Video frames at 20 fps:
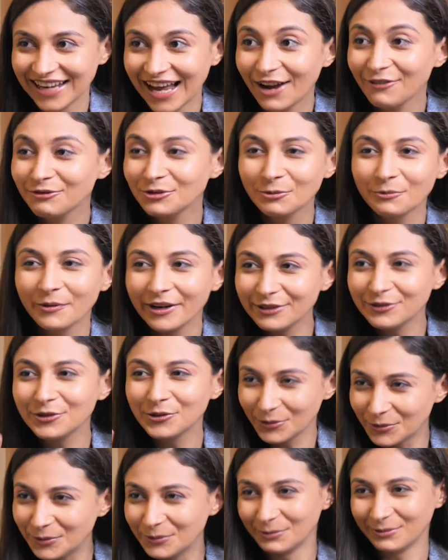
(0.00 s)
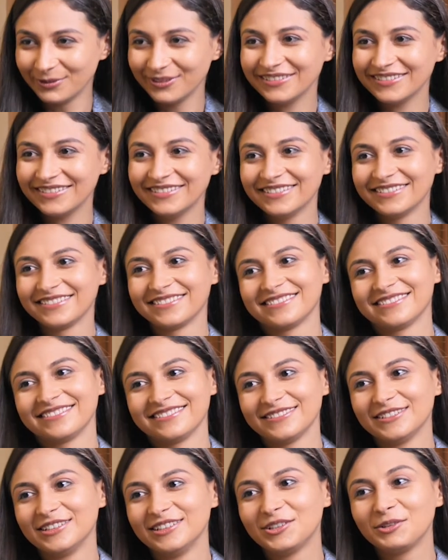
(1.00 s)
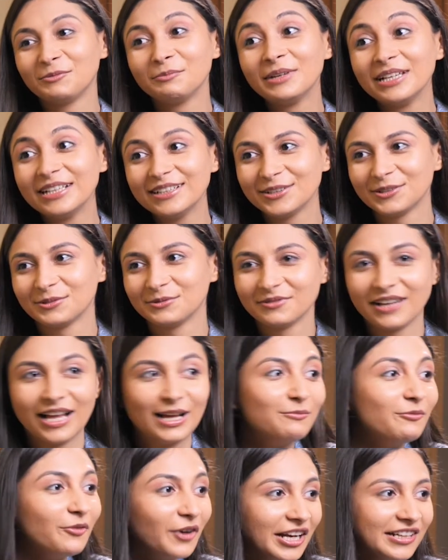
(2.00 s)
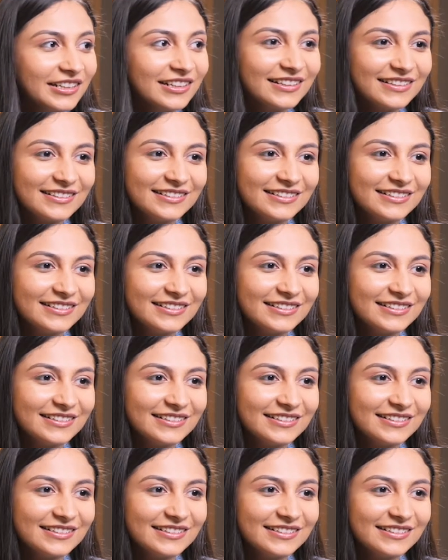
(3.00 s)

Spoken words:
I have to win 2 to beat you. I'm 1.